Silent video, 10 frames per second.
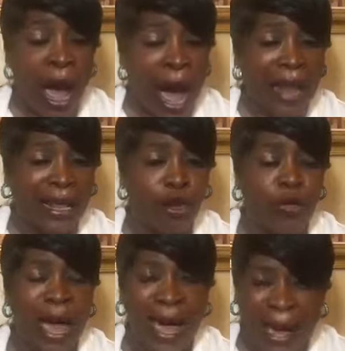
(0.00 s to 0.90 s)

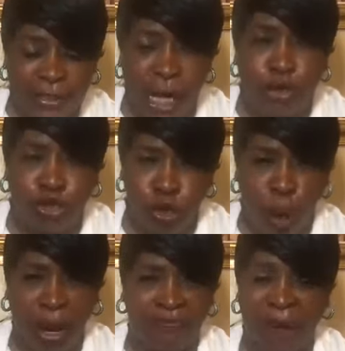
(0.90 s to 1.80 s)
Hallelujah. And to
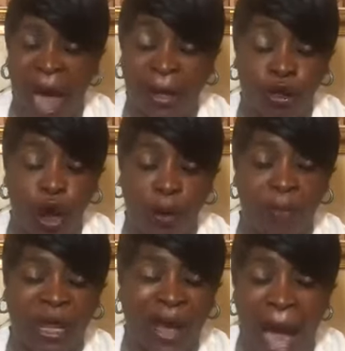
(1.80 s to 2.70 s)
unify. Glory
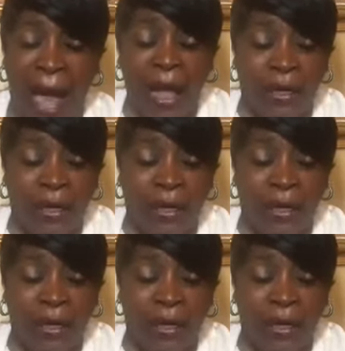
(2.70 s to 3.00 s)
be to God.